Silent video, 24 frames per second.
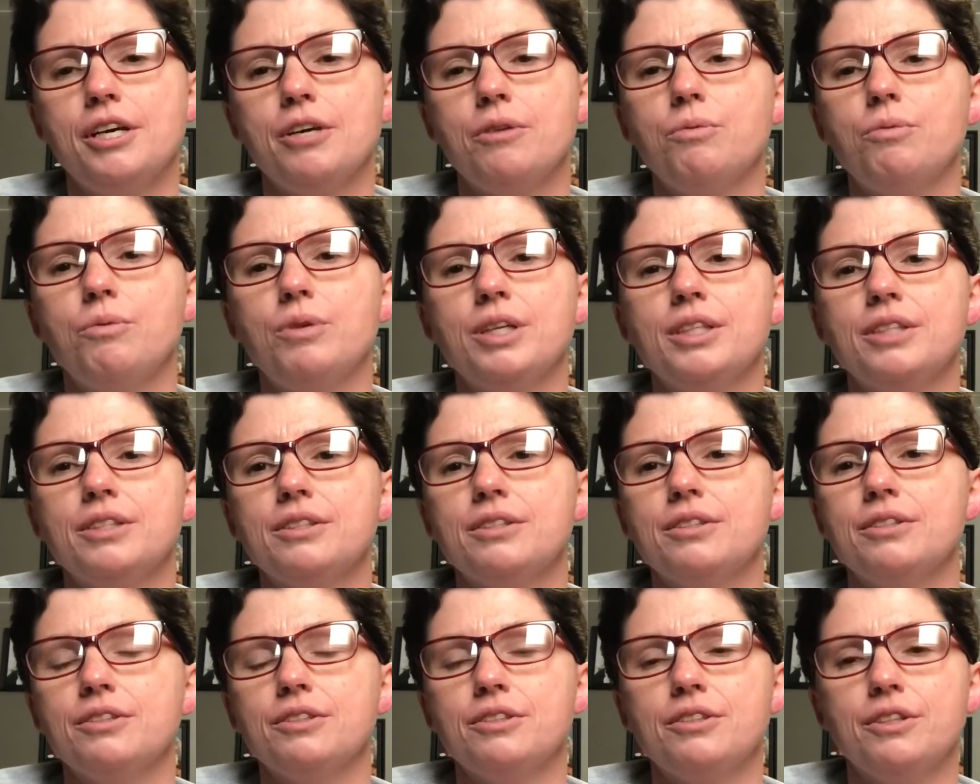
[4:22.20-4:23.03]

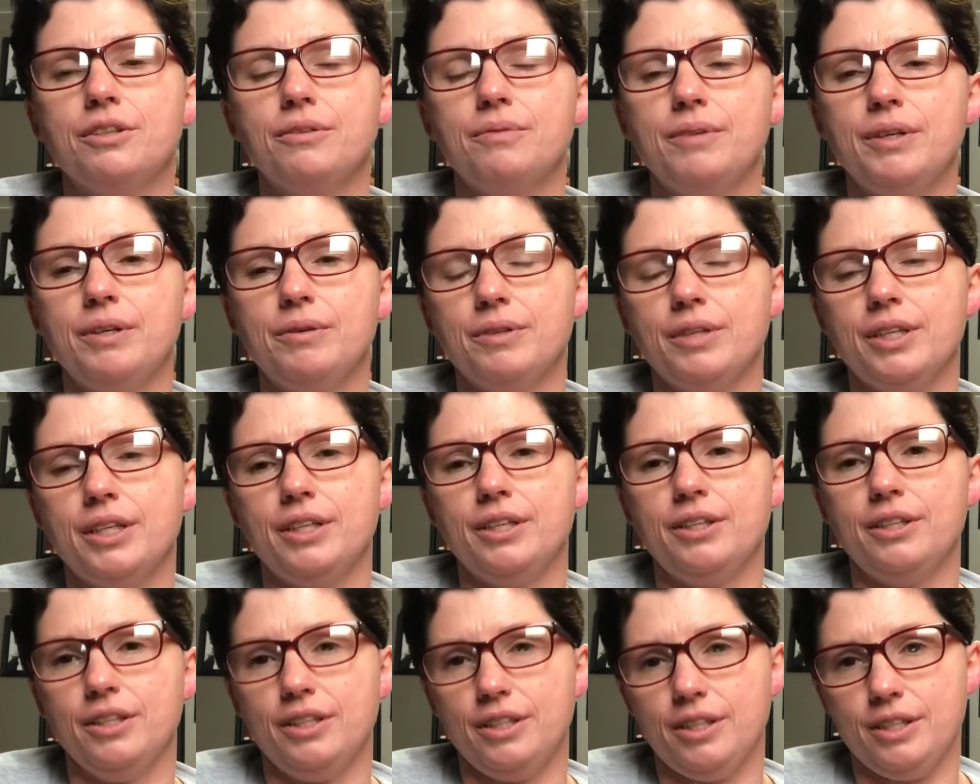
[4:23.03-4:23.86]
what's your favorite
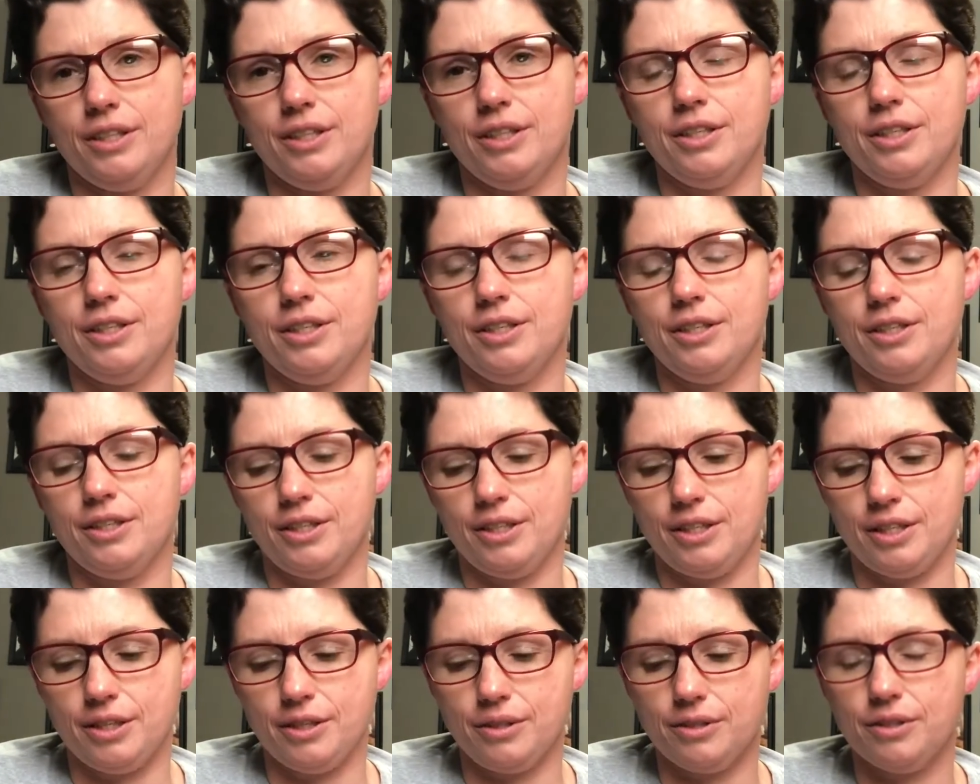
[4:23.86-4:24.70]

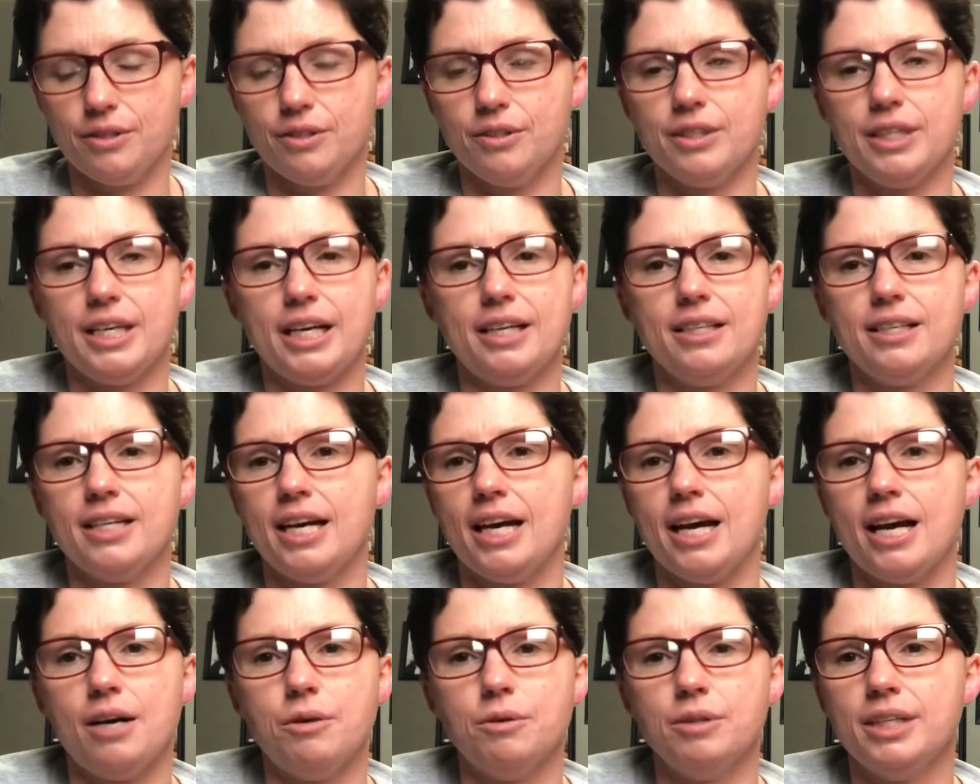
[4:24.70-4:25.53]
character that
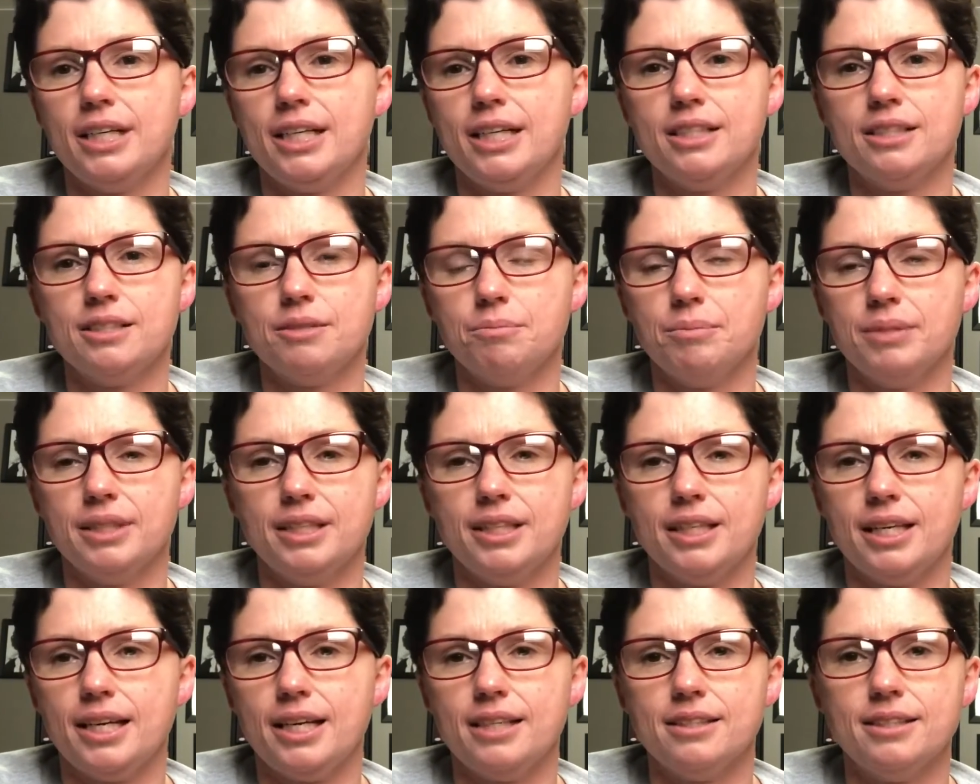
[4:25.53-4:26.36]
Howard Hessman
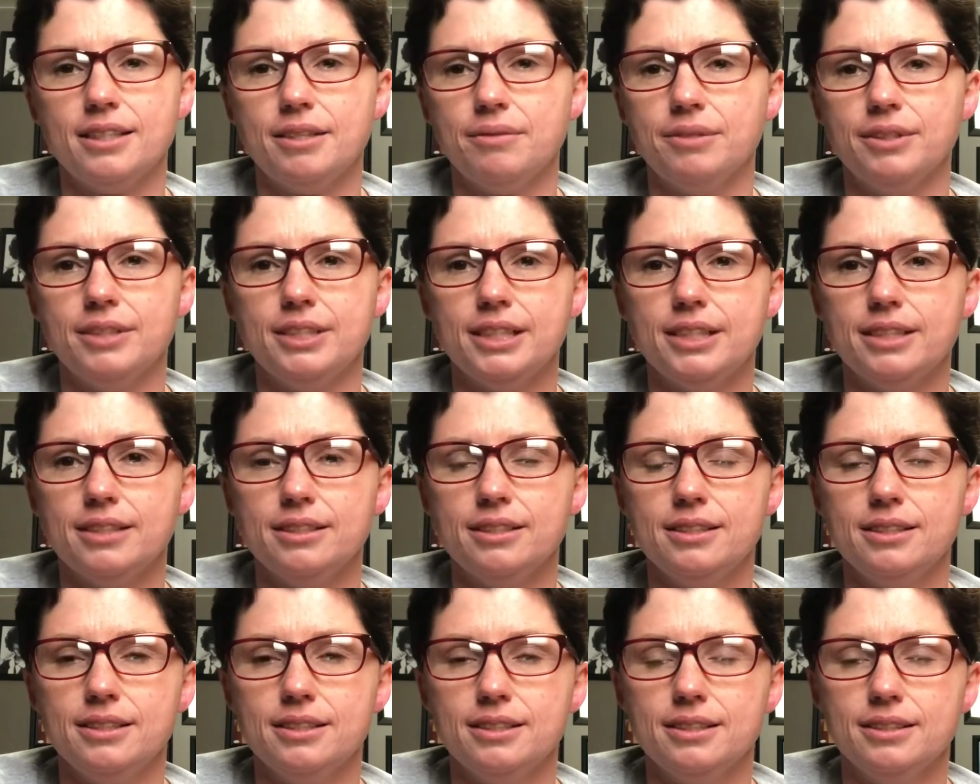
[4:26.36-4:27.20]
has ever
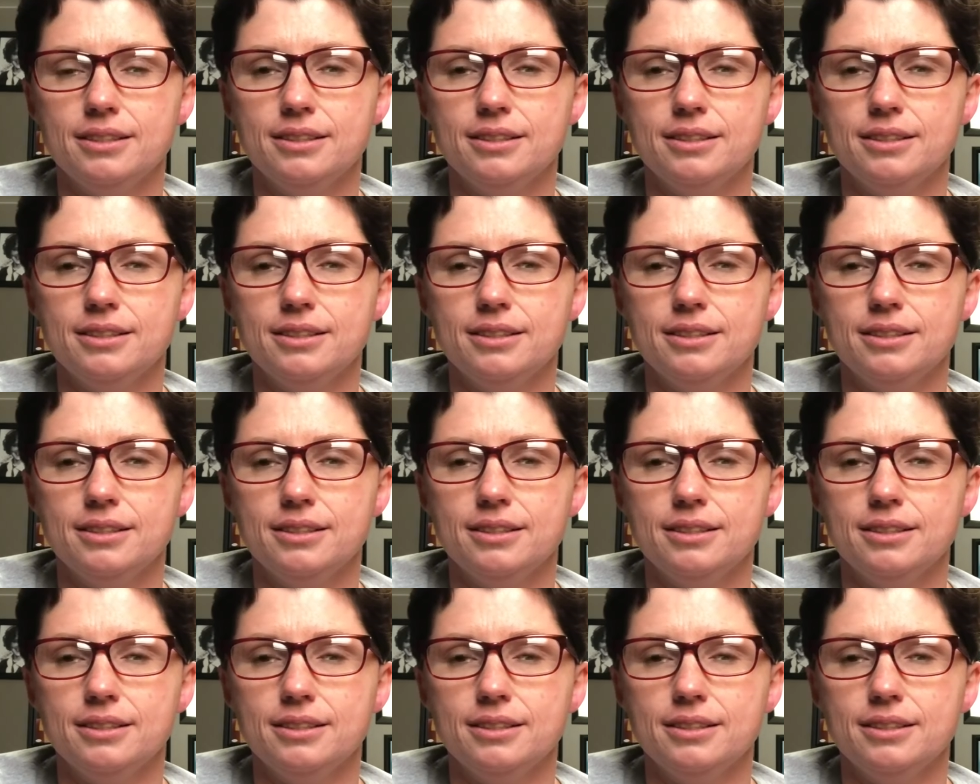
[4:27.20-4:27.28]
did?